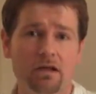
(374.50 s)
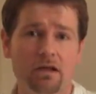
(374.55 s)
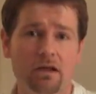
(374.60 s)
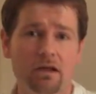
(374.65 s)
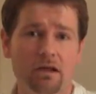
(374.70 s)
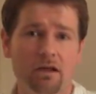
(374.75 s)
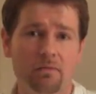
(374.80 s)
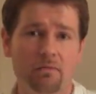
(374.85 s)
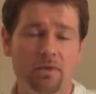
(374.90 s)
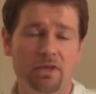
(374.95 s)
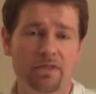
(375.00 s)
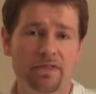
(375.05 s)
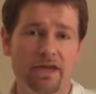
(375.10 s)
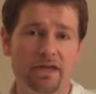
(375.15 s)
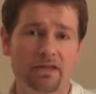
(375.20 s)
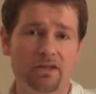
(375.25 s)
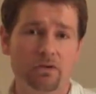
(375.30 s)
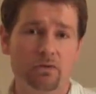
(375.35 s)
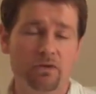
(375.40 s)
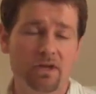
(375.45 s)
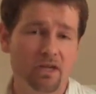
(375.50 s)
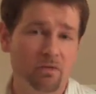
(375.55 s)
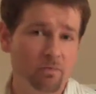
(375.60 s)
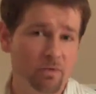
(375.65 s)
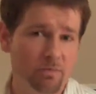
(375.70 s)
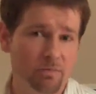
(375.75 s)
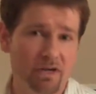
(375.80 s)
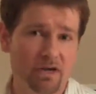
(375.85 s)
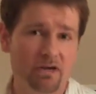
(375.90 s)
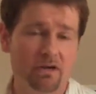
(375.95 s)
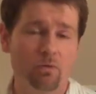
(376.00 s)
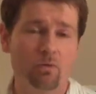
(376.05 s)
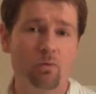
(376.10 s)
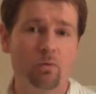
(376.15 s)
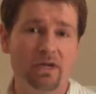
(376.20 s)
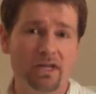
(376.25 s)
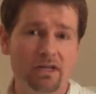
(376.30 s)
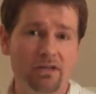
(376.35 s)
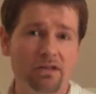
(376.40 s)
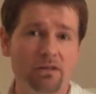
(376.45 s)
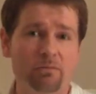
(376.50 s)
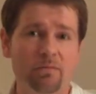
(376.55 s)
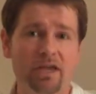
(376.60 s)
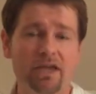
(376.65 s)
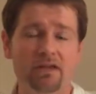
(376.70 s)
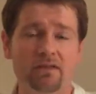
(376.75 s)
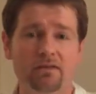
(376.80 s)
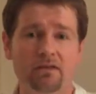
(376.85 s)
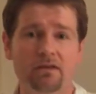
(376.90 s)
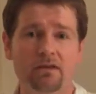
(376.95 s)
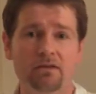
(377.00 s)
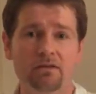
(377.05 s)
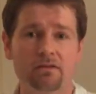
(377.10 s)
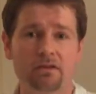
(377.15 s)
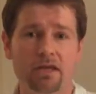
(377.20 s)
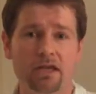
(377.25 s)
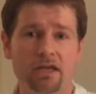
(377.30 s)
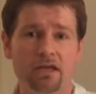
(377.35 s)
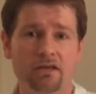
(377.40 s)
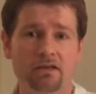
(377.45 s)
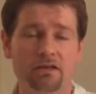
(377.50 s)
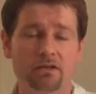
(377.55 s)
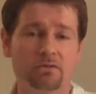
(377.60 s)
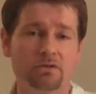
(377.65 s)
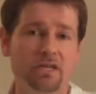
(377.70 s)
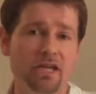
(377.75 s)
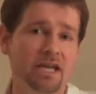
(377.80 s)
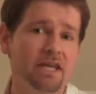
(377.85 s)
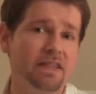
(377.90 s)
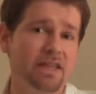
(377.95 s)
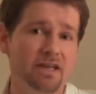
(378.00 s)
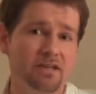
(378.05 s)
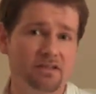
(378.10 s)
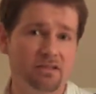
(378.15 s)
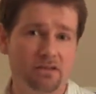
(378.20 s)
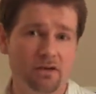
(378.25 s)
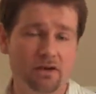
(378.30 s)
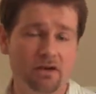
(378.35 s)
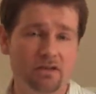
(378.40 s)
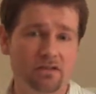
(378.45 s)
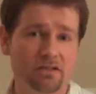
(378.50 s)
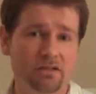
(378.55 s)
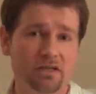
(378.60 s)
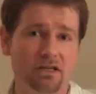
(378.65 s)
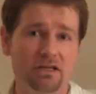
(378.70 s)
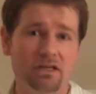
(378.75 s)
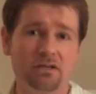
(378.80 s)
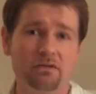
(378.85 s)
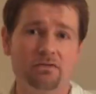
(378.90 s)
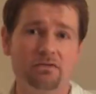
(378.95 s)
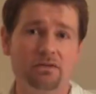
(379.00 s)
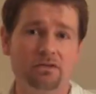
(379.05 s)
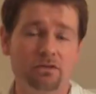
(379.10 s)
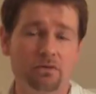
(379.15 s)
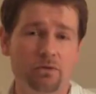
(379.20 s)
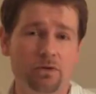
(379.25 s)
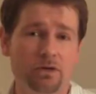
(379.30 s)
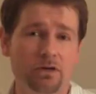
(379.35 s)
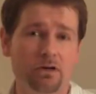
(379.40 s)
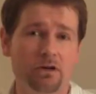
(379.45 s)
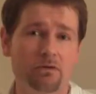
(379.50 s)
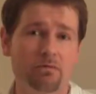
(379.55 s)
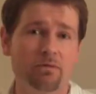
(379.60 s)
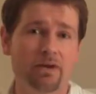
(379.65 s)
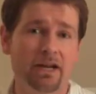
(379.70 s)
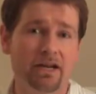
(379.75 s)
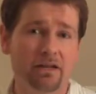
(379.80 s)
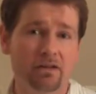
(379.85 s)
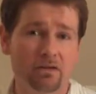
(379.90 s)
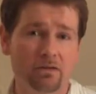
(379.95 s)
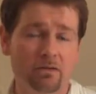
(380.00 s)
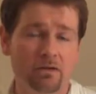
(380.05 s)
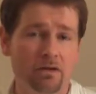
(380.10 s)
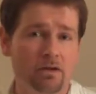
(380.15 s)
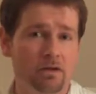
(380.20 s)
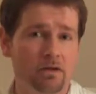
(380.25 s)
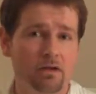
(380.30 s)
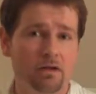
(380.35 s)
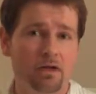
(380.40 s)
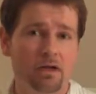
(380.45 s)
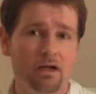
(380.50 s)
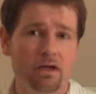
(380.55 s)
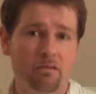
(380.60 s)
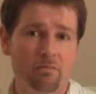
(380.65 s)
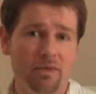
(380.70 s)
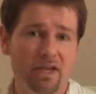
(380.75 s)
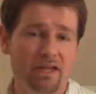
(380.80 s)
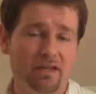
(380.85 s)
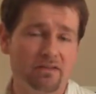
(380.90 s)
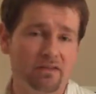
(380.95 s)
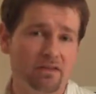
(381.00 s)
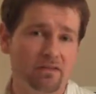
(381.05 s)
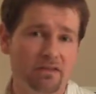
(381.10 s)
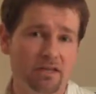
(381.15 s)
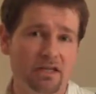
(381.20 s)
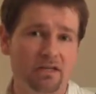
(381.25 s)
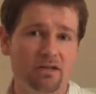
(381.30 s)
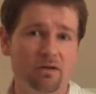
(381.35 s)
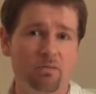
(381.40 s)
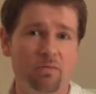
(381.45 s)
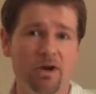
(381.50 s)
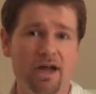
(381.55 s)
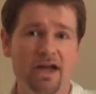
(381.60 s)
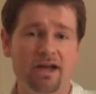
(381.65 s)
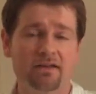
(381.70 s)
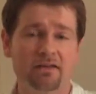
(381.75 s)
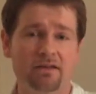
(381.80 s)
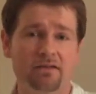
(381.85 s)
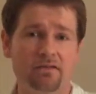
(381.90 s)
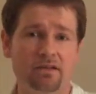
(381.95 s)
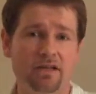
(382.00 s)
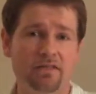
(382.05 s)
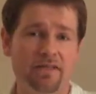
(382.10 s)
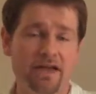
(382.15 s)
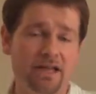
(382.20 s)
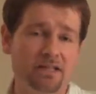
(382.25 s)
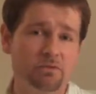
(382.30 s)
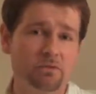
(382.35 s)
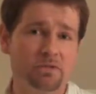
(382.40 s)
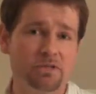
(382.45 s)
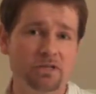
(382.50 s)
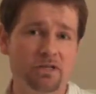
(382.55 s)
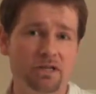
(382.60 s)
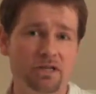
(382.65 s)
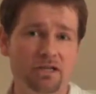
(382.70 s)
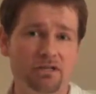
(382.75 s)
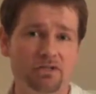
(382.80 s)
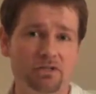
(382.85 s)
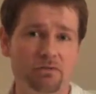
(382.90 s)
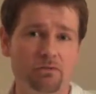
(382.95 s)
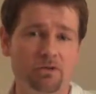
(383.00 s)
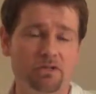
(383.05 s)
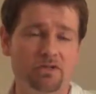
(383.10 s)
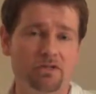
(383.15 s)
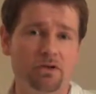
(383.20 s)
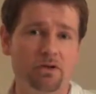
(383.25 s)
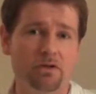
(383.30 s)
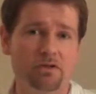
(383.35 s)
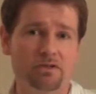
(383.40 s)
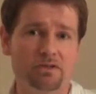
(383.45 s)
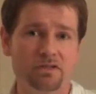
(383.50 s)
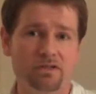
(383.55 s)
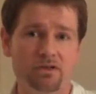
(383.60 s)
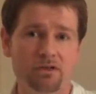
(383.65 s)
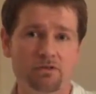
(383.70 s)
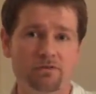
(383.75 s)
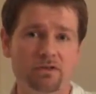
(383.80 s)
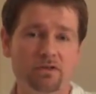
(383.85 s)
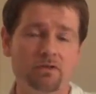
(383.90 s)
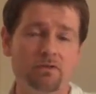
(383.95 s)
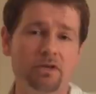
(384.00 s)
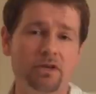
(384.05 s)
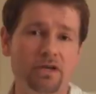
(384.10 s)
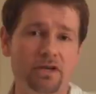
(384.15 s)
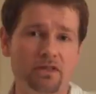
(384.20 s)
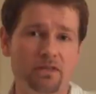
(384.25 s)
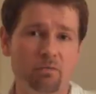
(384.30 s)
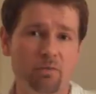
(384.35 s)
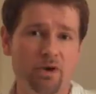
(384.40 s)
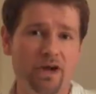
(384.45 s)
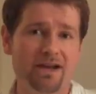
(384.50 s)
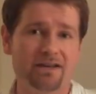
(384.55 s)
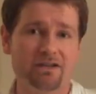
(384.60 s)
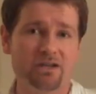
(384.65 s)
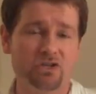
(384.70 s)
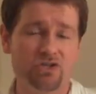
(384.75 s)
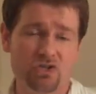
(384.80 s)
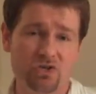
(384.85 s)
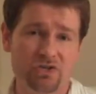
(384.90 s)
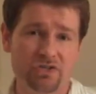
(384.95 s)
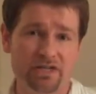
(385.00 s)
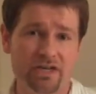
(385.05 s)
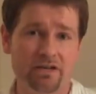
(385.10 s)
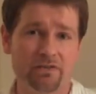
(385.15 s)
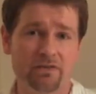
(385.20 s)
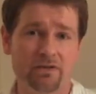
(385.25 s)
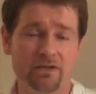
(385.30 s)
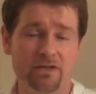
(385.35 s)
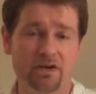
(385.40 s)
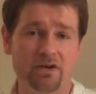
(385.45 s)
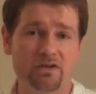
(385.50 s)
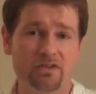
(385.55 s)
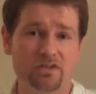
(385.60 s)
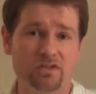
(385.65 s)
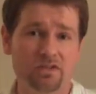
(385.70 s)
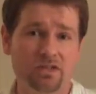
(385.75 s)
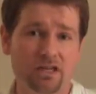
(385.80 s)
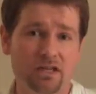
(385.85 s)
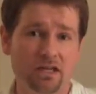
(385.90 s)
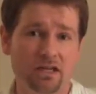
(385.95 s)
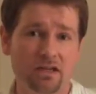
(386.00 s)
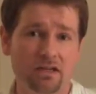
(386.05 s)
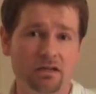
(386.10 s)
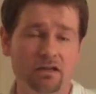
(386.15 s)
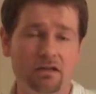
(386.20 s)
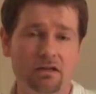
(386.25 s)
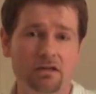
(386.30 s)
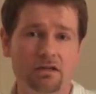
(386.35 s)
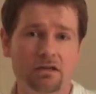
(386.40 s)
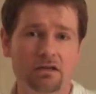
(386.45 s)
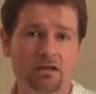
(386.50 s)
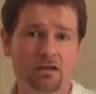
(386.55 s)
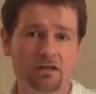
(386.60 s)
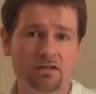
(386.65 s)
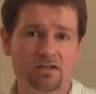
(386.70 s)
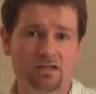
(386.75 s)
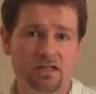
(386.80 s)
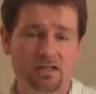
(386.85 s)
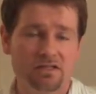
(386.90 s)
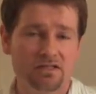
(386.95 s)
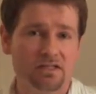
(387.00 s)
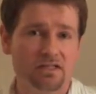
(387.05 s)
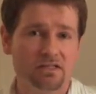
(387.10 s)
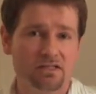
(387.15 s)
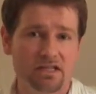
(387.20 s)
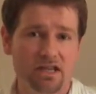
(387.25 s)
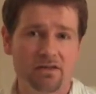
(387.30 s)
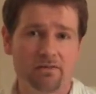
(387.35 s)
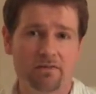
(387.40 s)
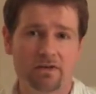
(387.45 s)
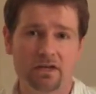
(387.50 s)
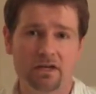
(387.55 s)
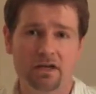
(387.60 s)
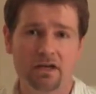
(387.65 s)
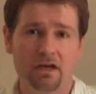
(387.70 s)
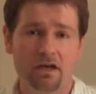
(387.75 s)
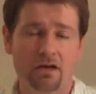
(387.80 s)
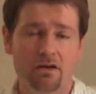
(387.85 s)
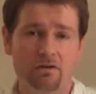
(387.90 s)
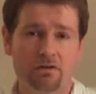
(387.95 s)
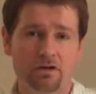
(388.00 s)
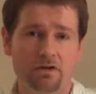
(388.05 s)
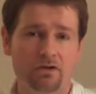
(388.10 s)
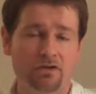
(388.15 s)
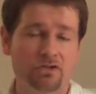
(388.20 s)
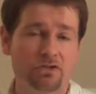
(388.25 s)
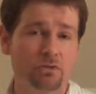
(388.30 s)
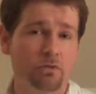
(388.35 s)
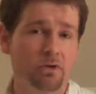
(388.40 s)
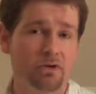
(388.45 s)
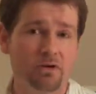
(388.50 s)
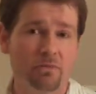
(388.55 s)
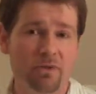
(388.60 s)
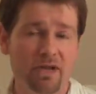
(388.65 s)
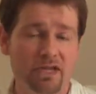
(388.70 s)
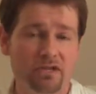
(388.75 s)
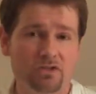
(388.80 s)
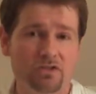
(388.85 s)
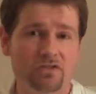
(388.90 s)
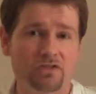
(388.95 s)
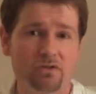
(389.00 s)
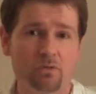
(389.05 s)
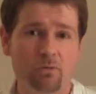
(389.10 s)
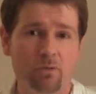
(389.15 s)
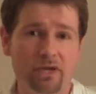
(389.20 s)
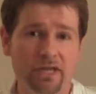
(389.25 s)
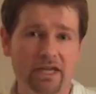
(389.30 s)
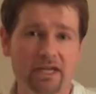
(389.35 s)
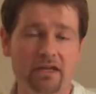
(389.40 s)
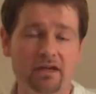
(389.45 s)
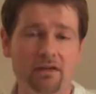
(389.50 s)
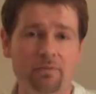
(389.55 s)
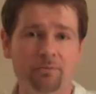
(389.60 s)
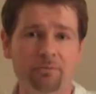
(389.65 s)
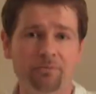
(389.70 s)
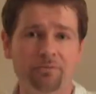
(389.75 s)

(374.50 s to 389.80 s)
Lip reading: that you implement on a weekly basis. And you take that seriously, you do it on a regular basis in your practice, and that's what's going to get you results. If you look at the practitioners out there that are seeing 60, 70, 100, or 200 patients a week,